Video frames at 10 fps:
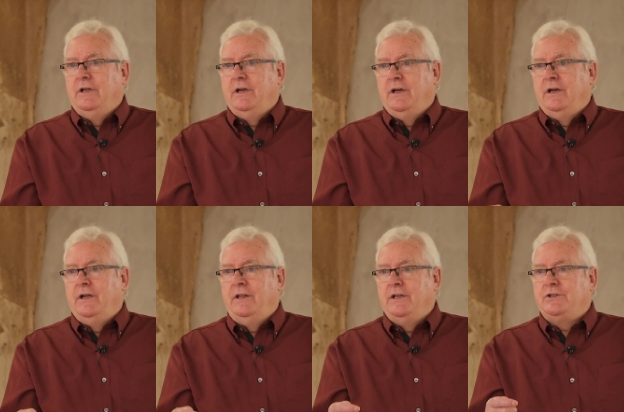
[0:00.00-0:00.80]
Uh,
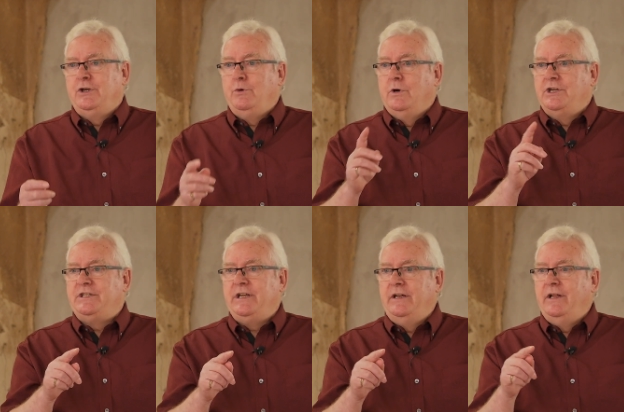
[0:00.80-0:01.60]
and that's two words
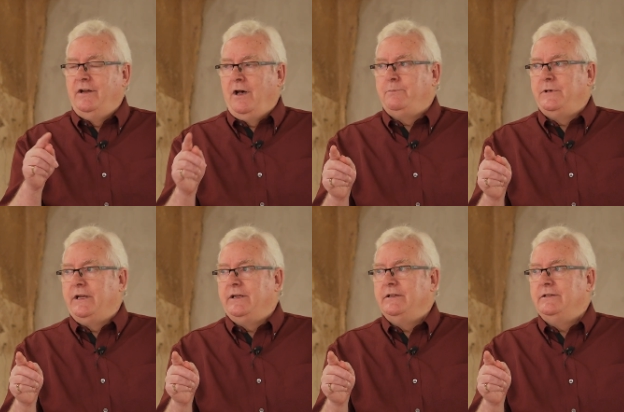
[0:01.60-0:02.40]
sin and
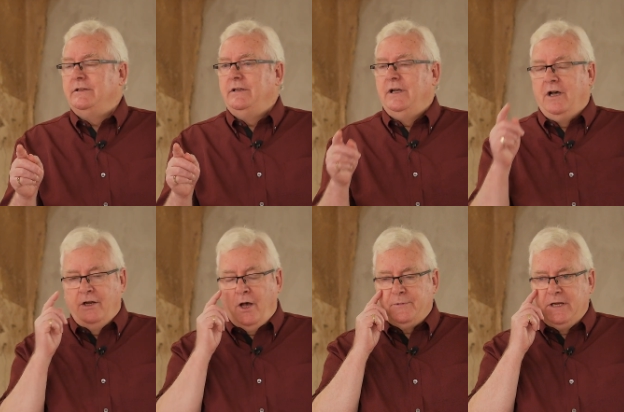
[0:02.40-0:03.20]
optic.
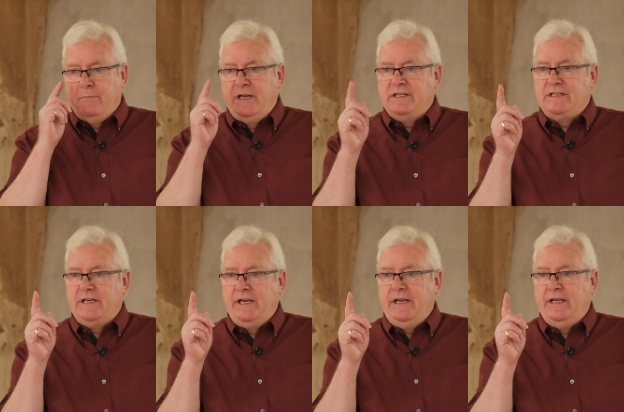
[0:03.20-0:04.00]
An optic means
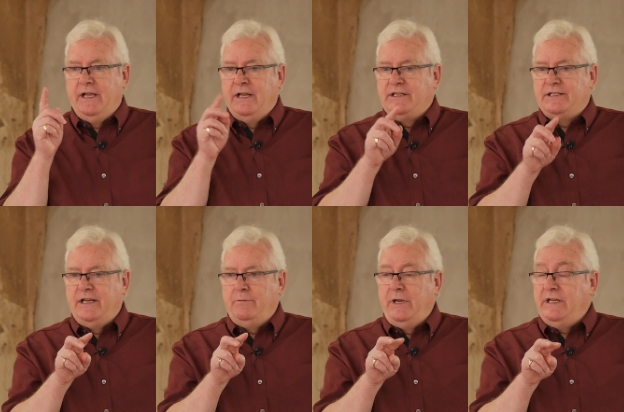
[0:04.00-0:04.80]
see, and
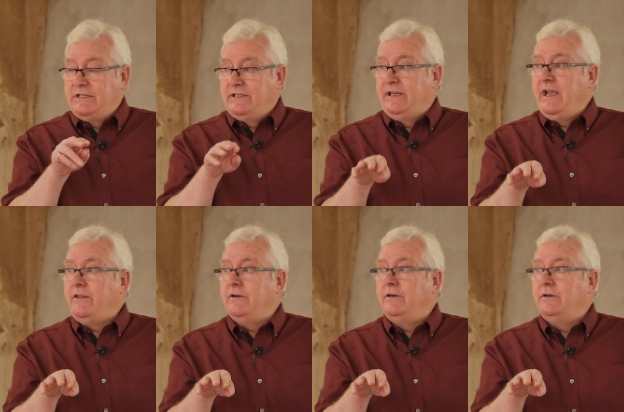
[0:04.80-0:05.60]
sin means
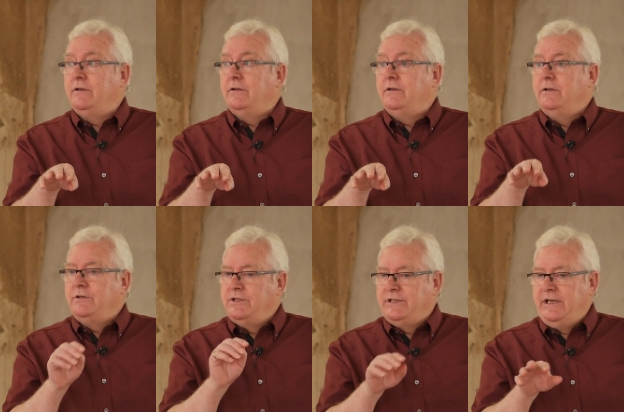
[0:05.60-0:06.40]
together,
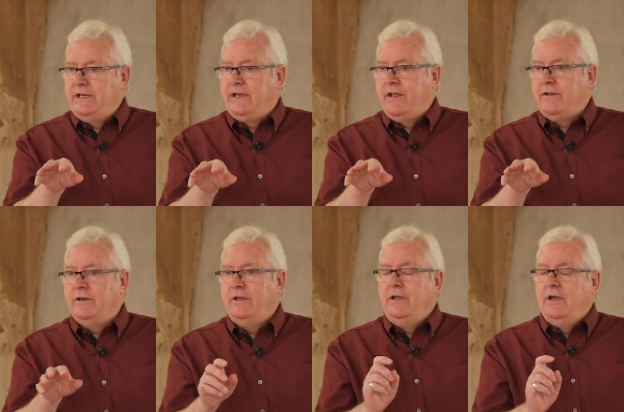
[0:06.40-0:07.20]
to see
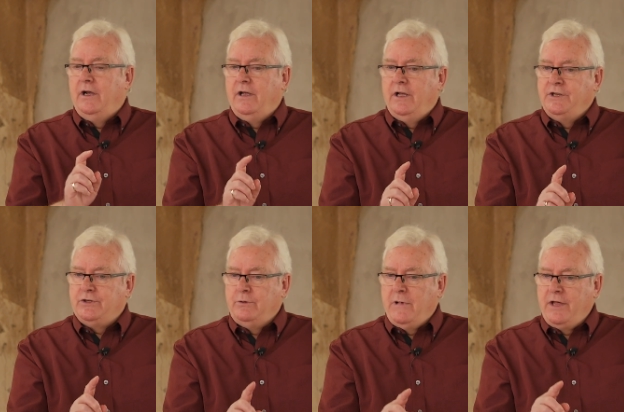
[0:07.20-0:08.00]
together. Uh, and
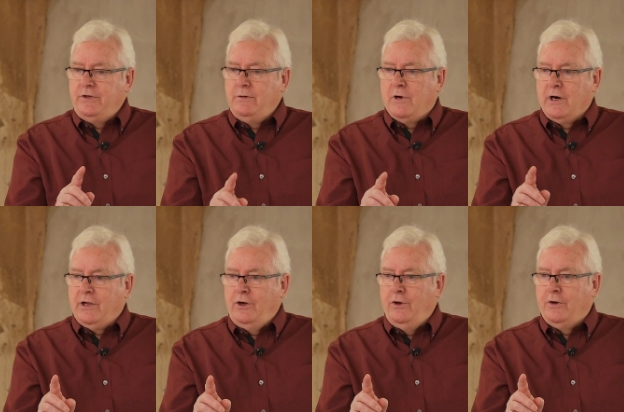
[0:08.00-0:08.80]
so, Matthew, Mark,
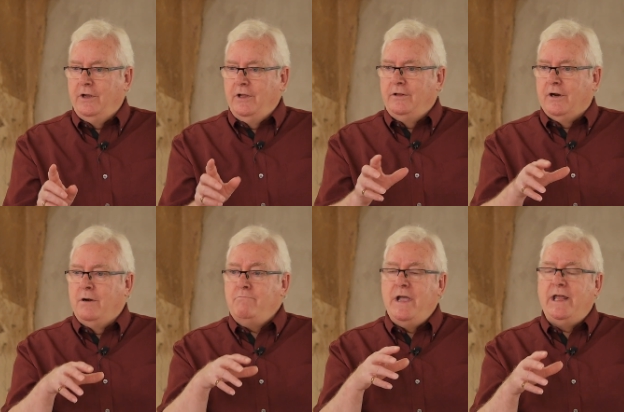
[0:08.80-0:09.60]
and Luke, there
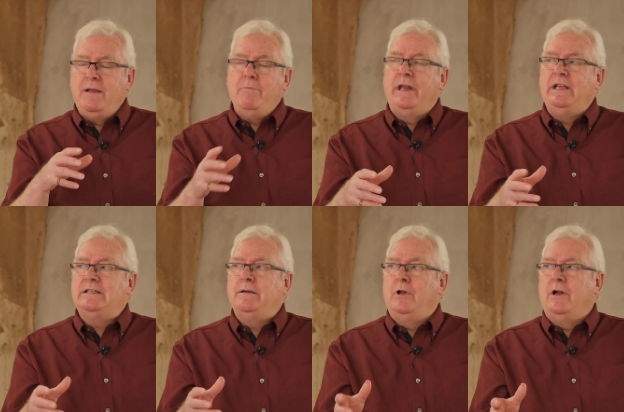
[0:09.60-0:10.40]
are many, many
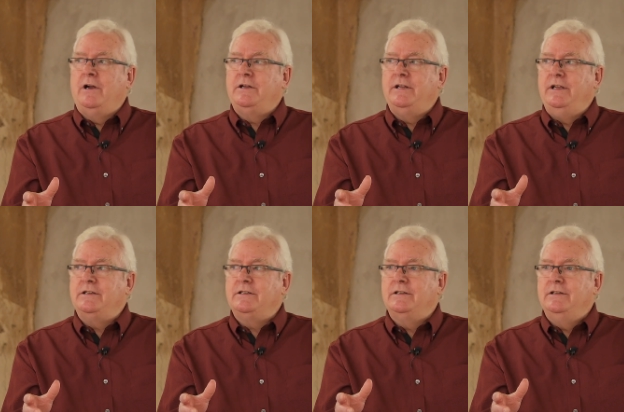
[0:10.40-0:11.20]

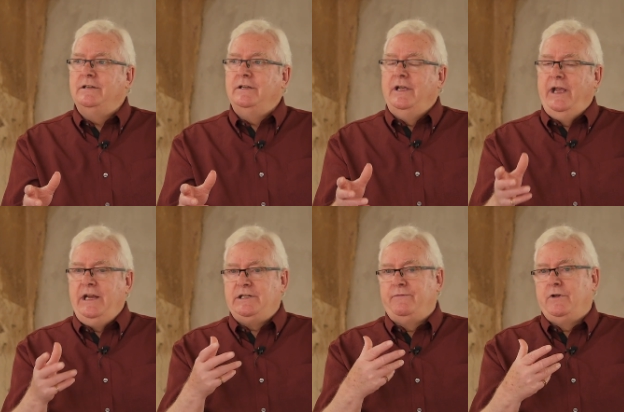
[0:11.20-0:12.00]
similarities.
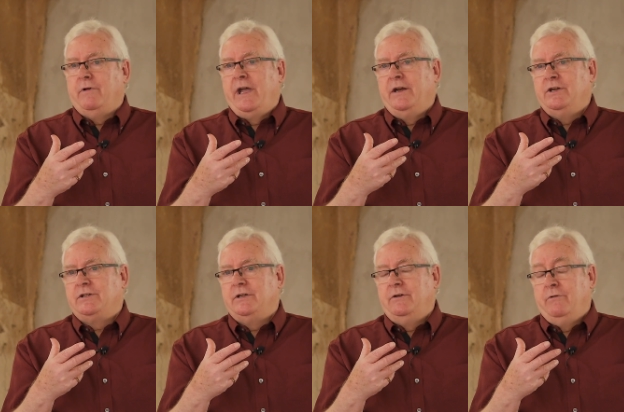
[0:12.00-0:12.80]
Each of the
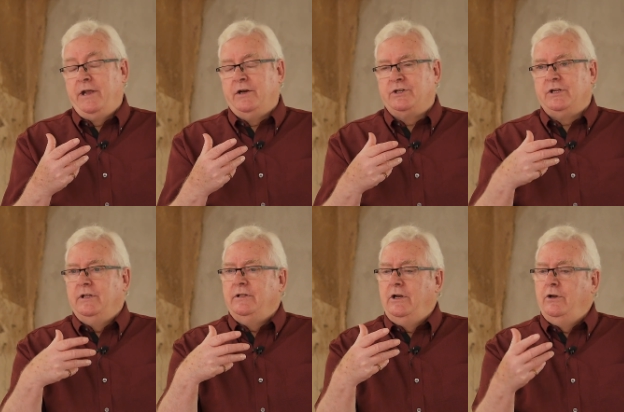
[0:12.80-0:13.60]
writers, writers,
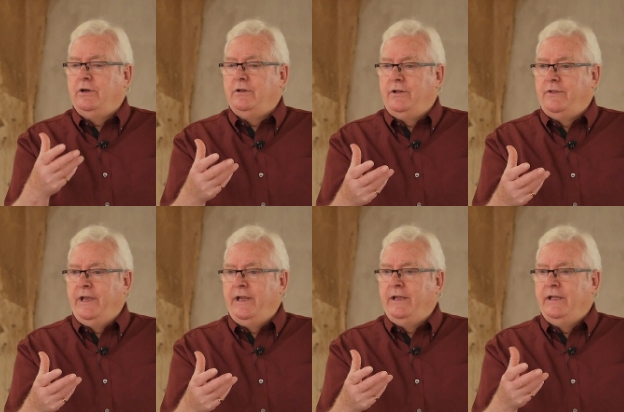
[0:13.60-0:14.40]
they look at the
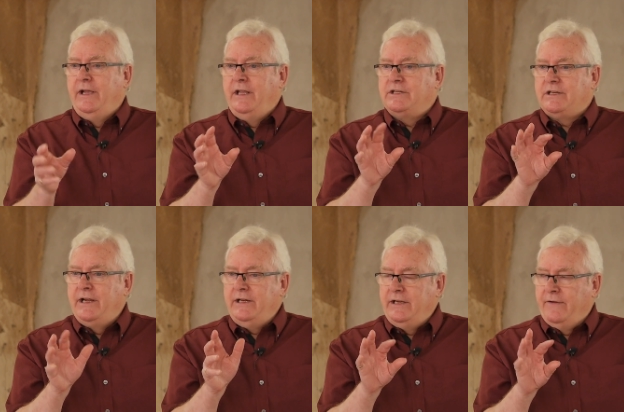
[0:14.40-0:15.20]
thing in
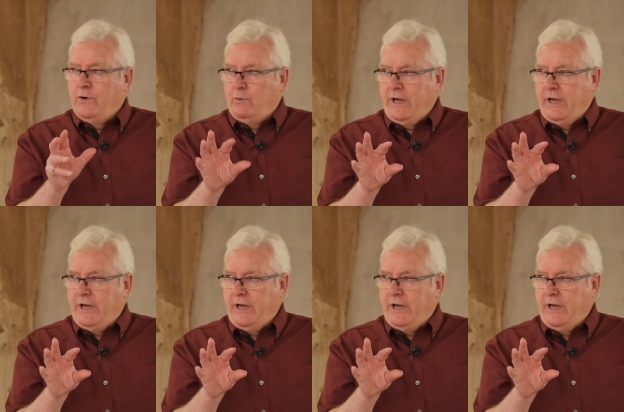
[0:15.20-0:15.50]
slightly different